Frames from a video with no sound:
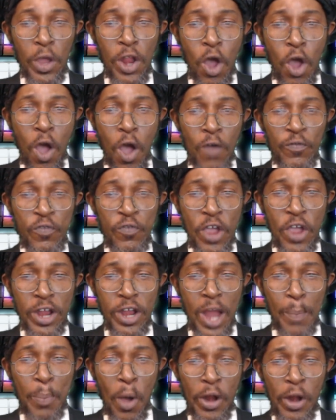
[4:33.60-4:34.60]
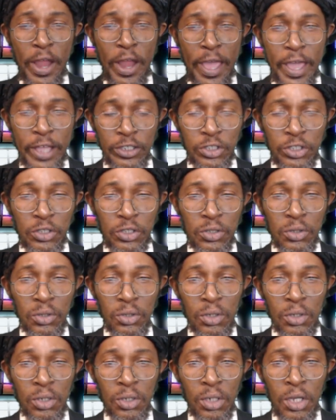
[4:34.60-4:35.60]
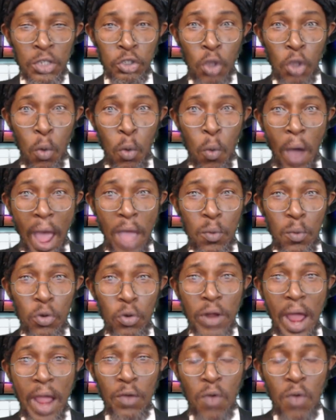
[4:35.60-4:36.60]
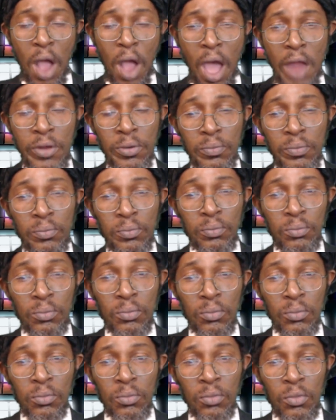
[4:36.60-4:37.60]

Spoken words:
They don't fear the police. Why would I run?